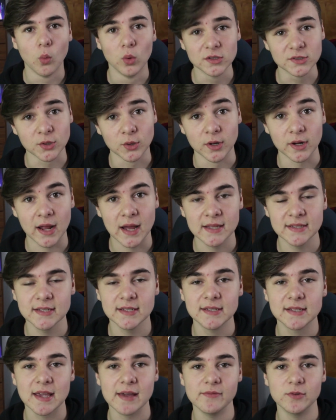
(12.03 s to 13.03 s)
What's going on, guys?
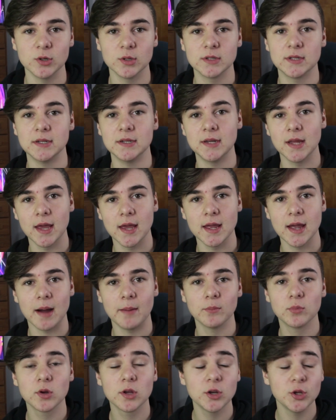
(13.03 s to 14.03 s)
It's Kevin here. Today
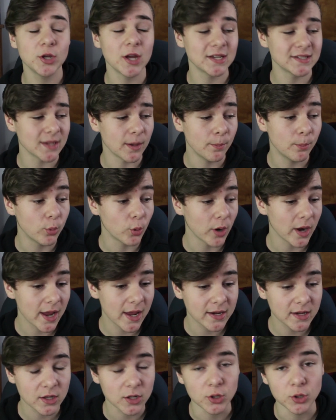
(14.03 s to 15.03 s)
I'm bringing you guys a
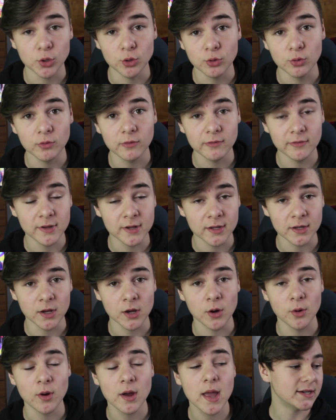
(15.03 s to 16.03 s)
brand new
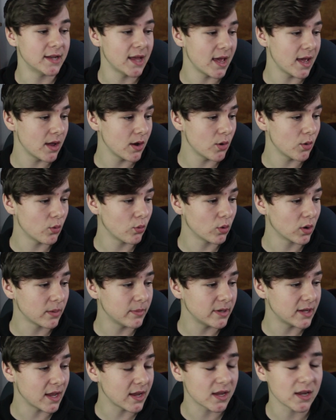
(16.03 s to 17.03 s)
video. Today we're gonna
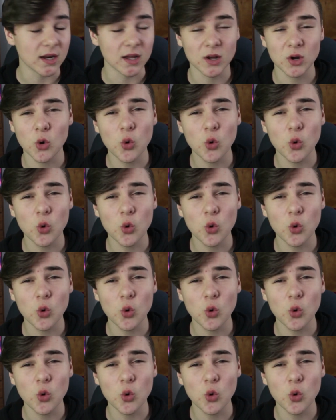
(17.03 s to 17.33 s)
be taking a